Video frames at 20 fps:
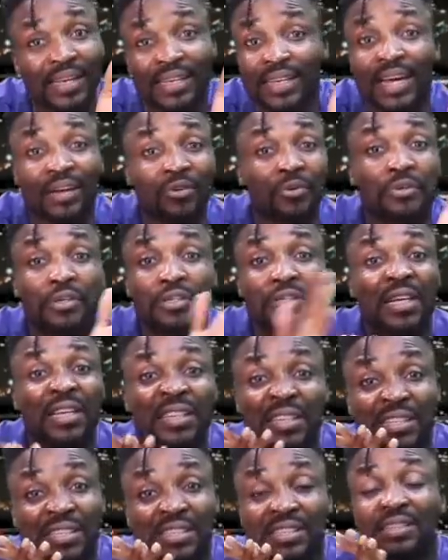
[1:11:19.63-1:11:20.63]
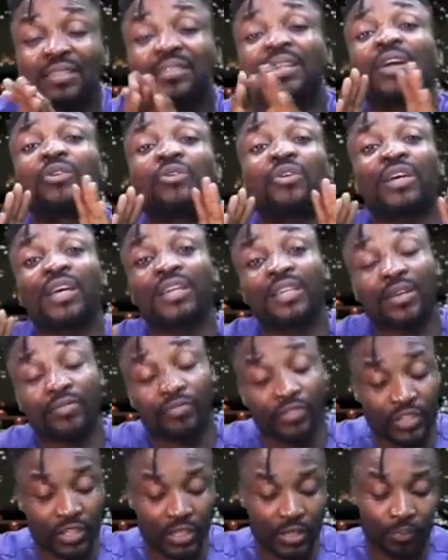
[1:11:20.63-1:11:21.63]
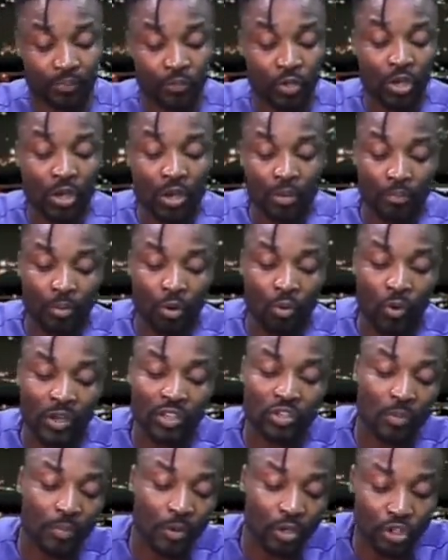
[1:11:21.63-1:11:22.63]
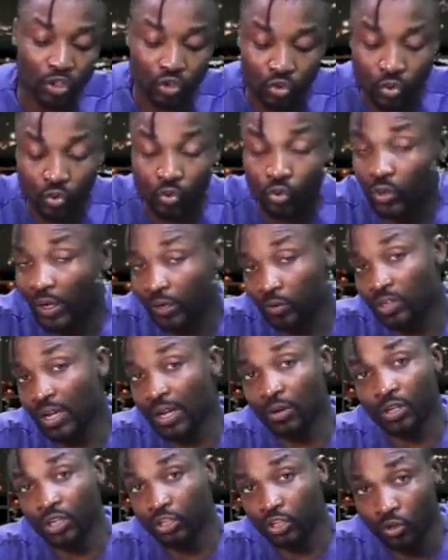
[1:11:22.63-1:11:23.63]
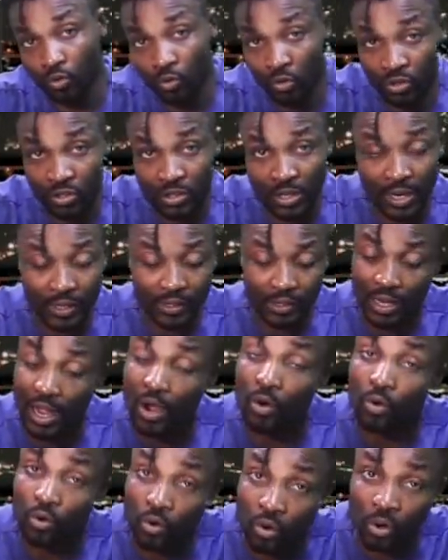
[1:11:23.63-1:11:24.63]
again. I don't need anything. I don't get everything. But when somebody do good, and I know they do one side, I will